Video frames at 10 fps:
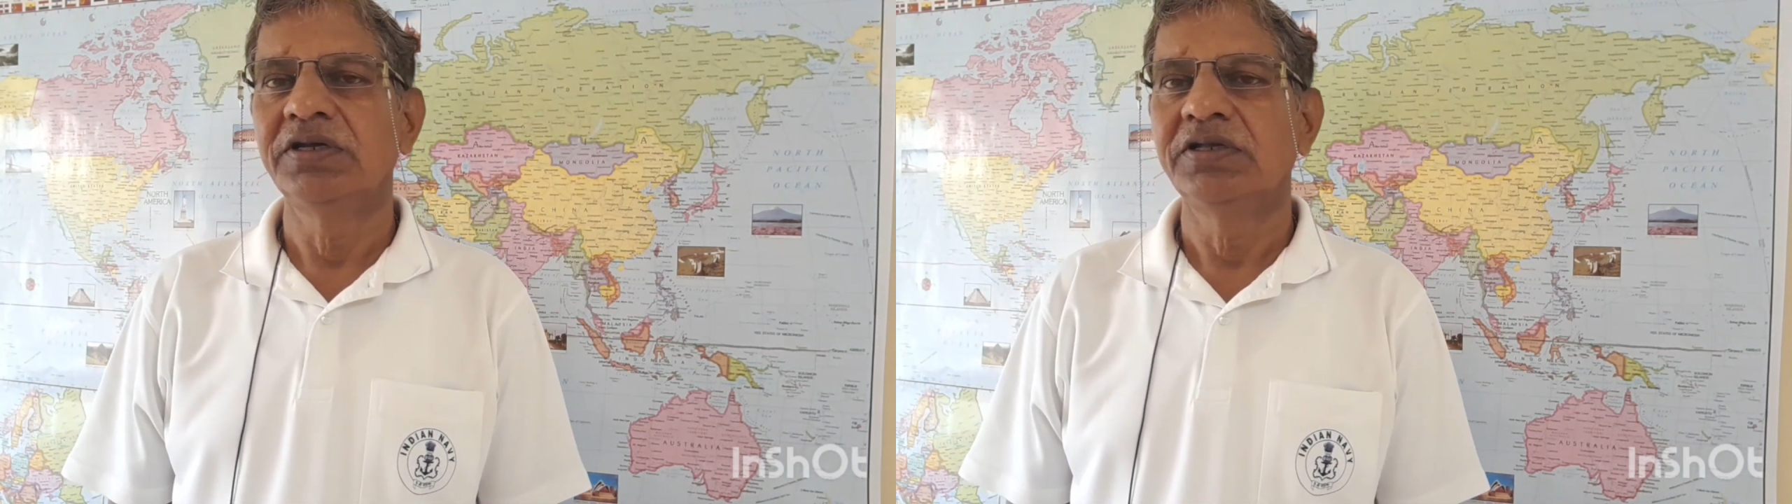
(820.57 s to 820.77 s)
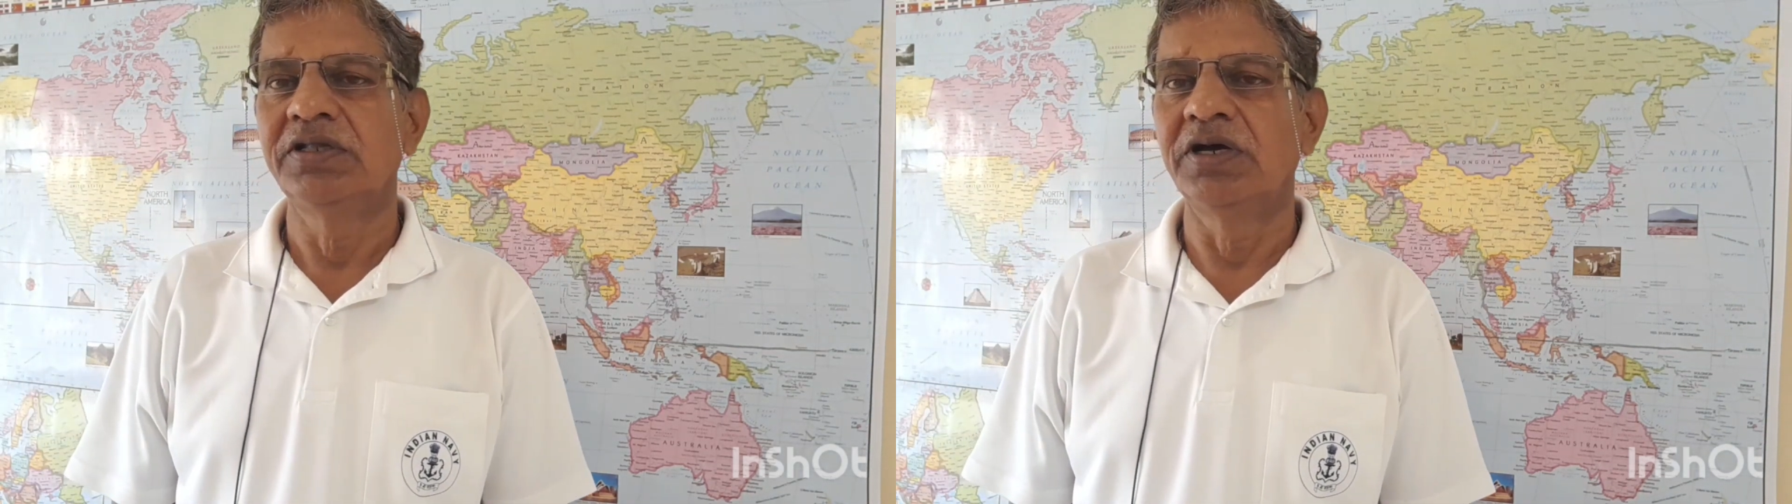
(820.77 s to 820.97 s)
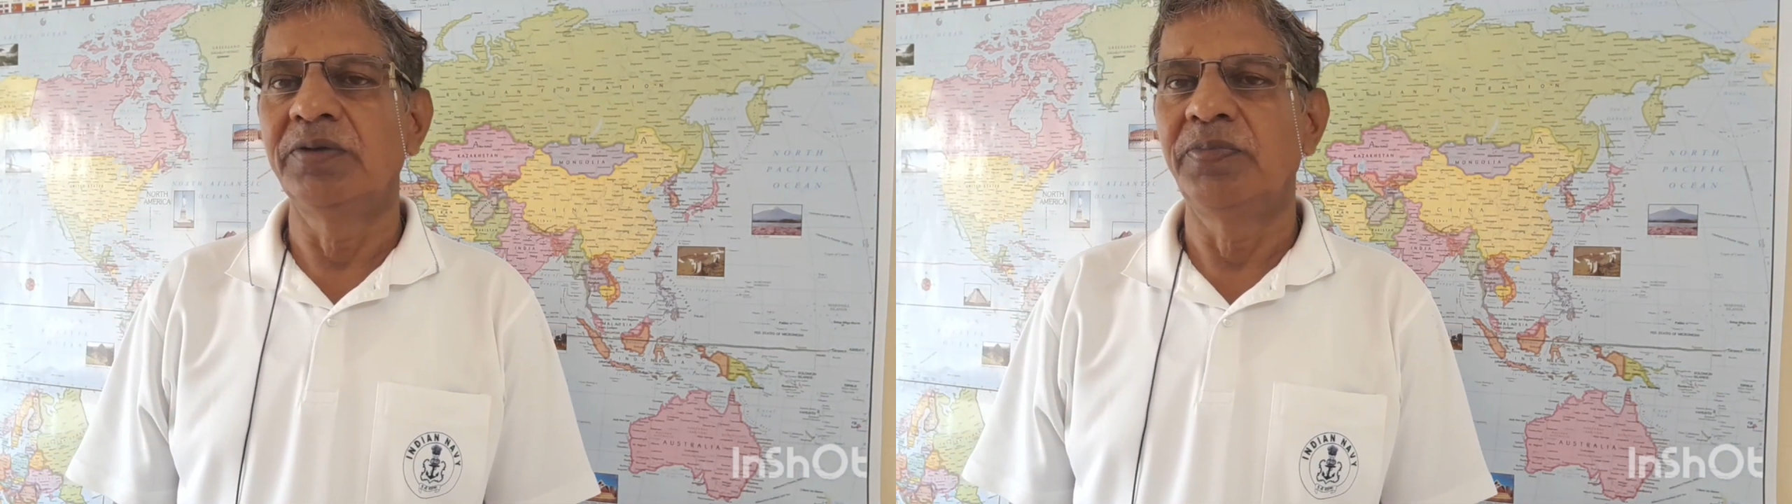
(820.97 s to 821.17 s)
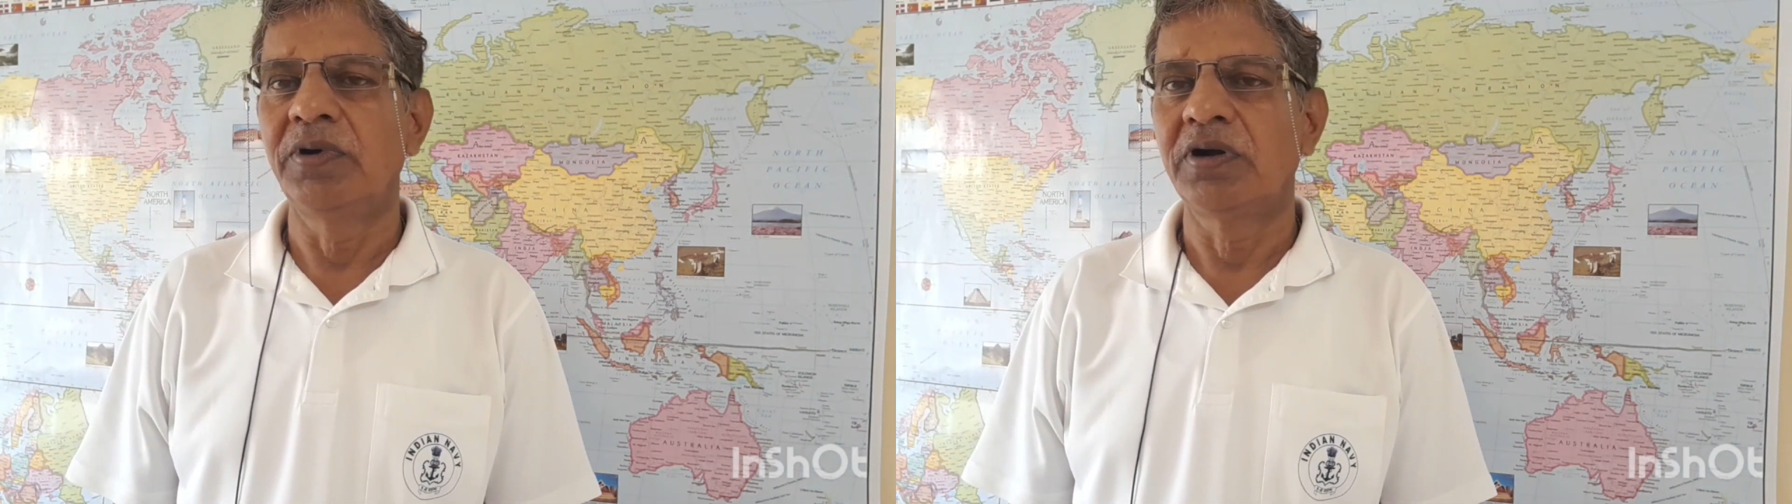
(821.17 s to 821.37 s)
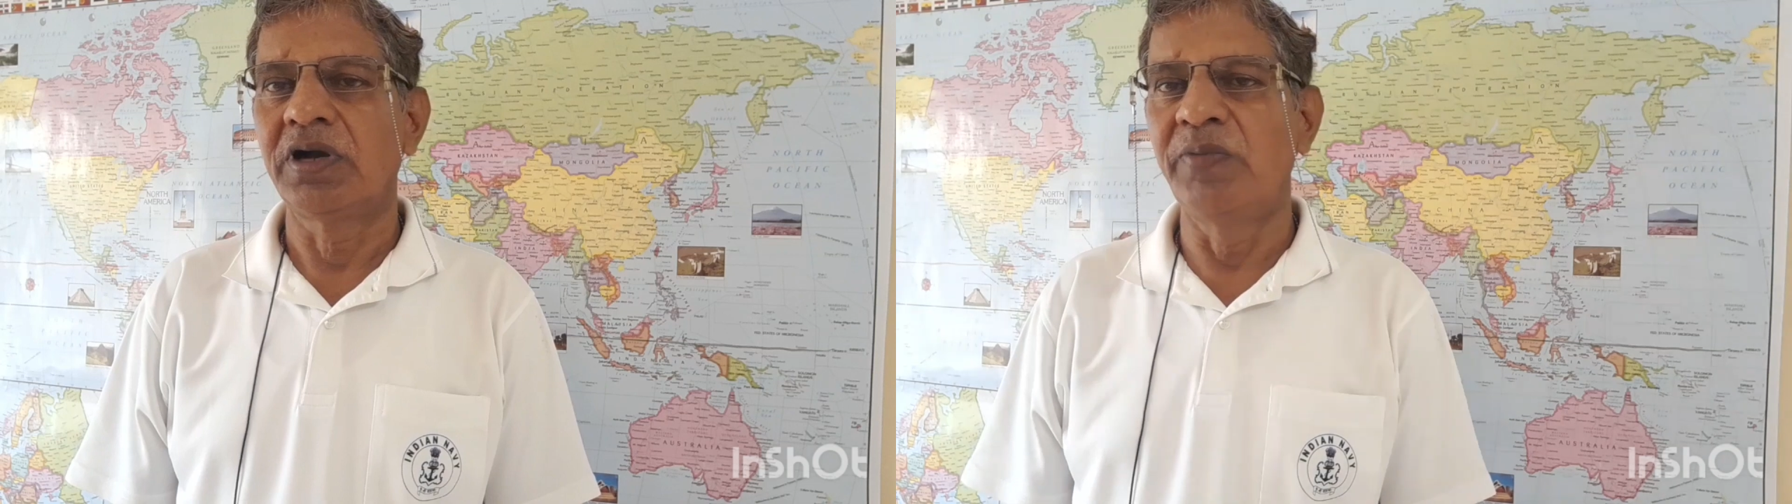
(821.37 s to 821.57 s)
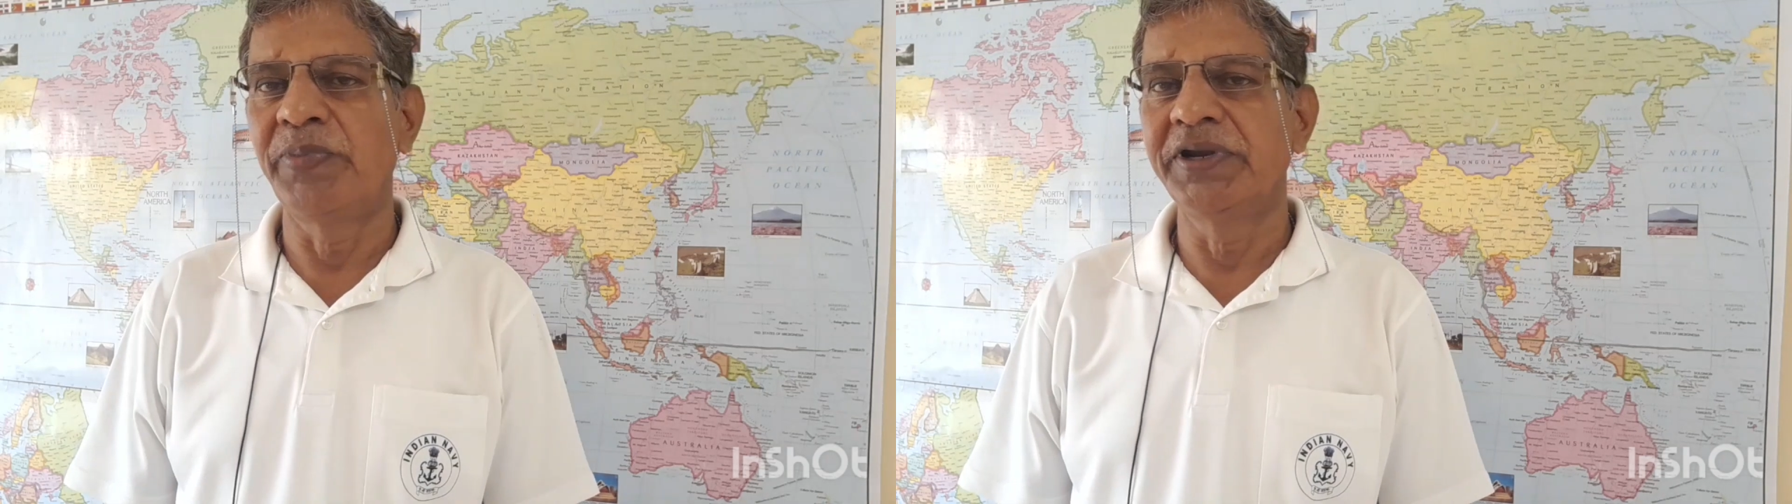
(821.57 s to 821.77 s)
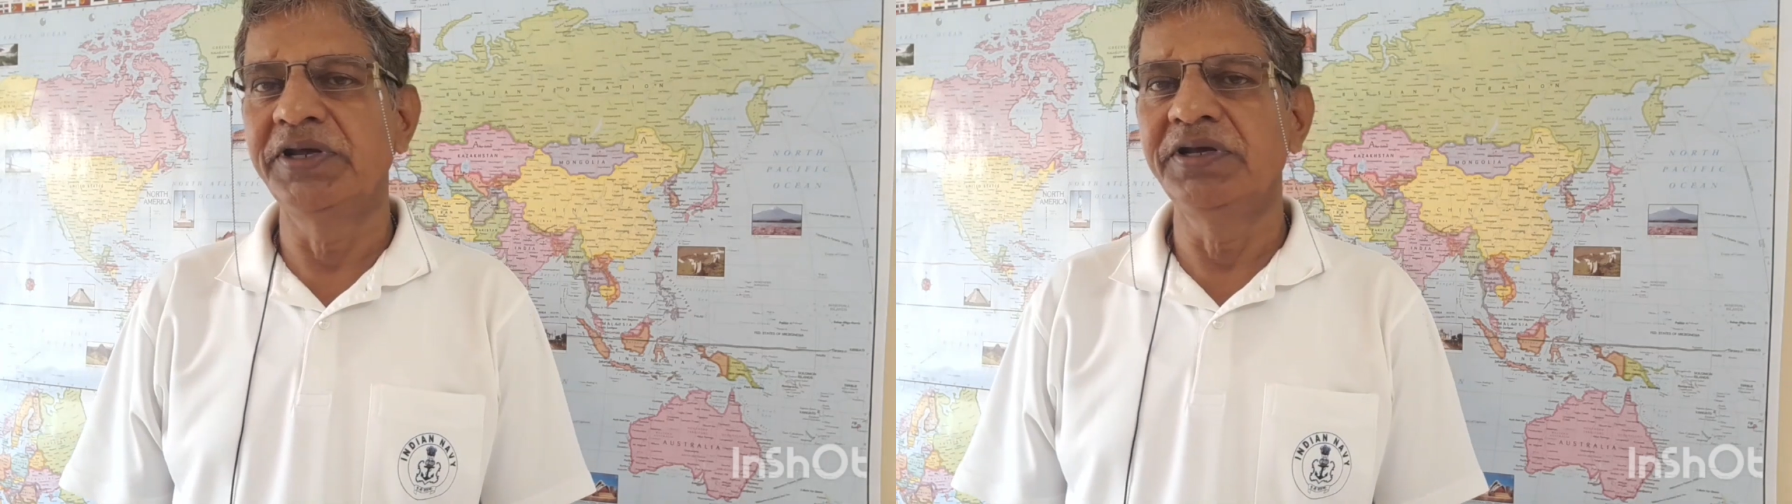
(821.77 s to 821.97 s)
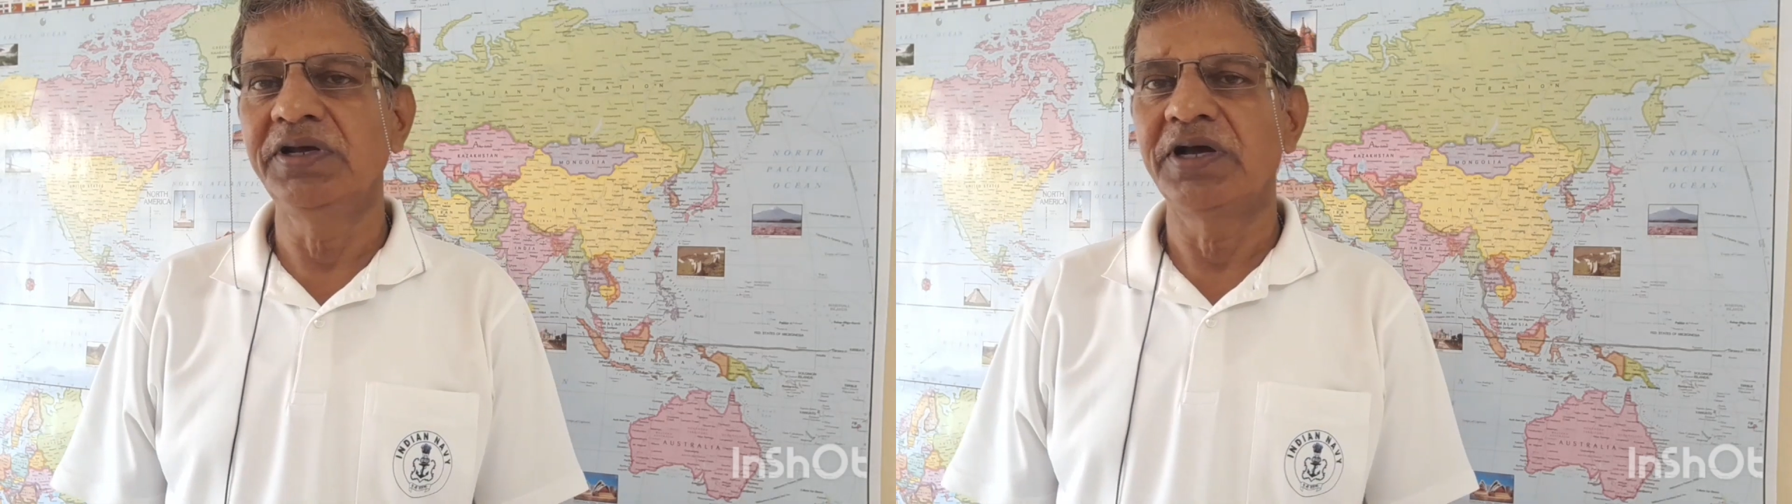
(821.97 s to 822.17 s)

The company